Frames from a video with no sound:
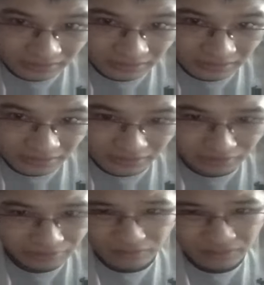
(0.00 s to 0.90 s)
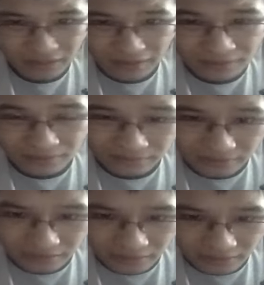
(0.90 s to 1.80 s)
Because you don't have to go to
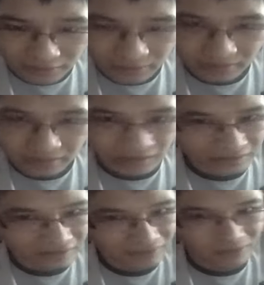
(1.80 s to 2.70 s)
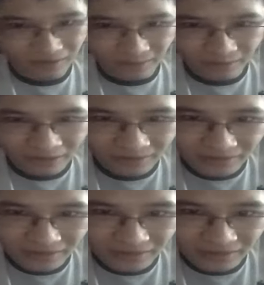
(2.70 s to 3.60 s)
college, but I strongly
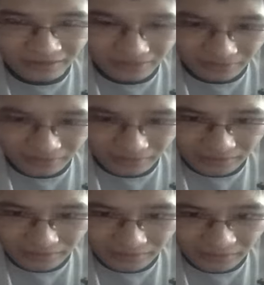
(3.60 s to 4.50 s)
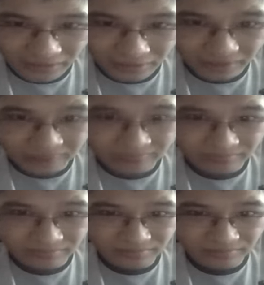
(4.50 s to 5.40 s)
recommend you guys doing it if you actually want to,
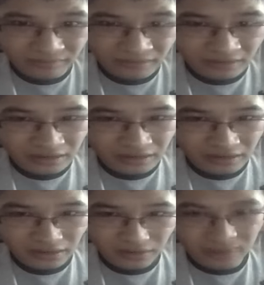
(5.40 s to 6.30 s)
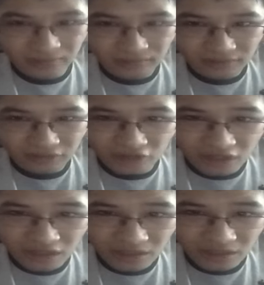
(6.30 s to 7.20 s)
you know, a
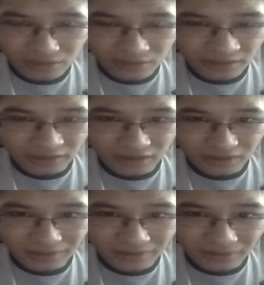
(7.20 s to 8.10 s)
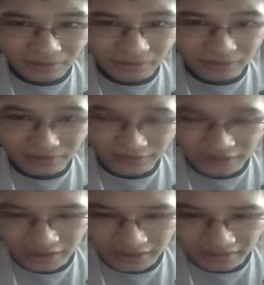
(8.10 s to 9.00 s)
job, a dream job that requires
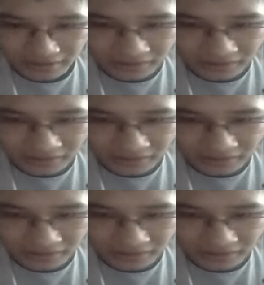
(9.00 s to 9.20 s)
education.